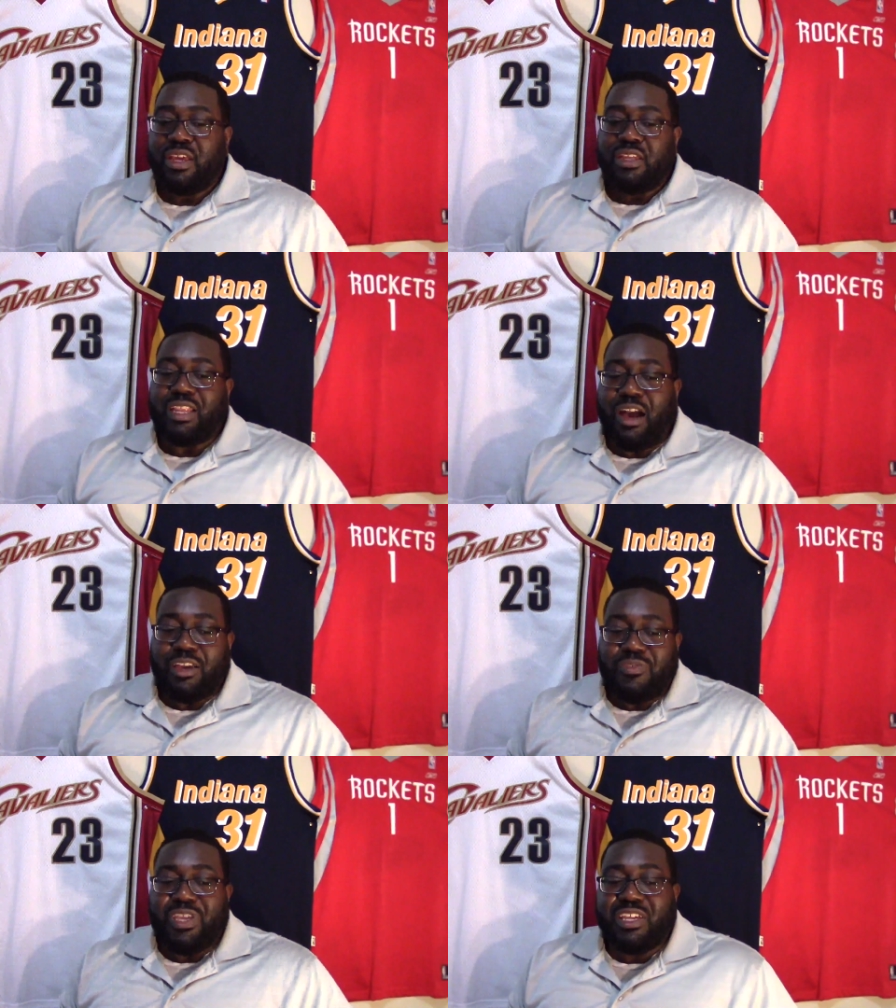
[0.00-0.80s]
Now,
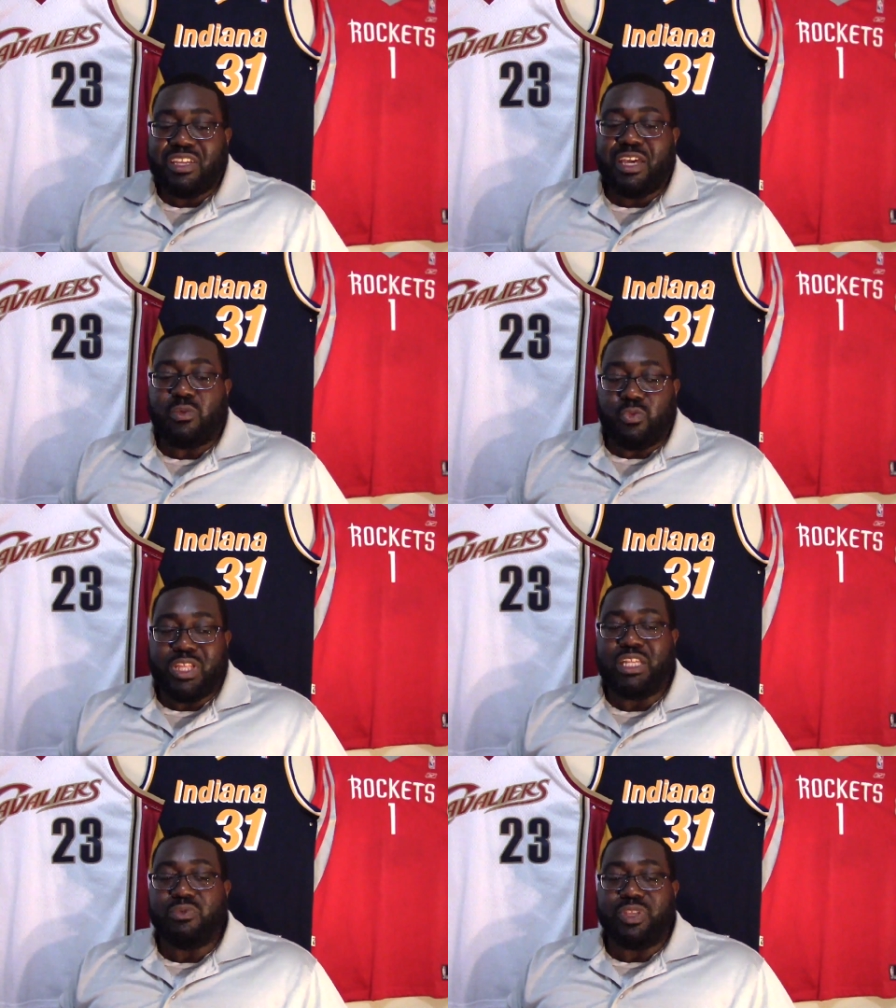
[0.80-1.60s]
if he can get
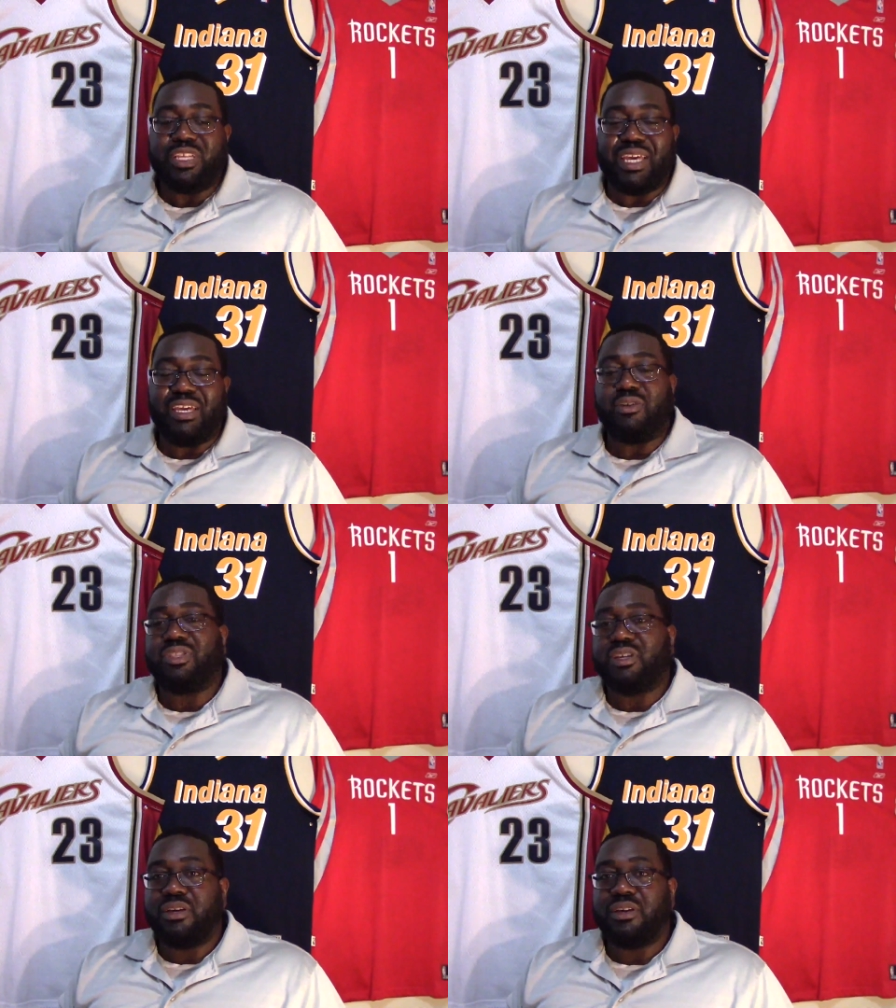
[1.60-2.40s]
really, really
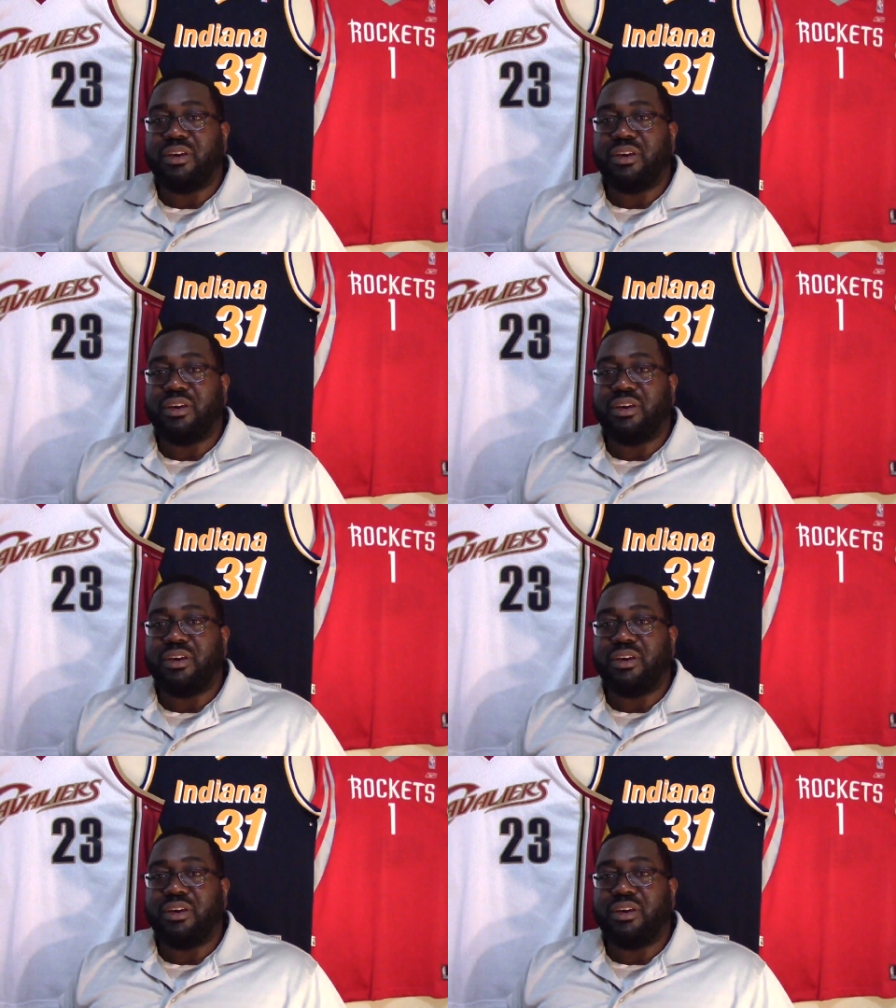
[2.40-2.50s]
healthy,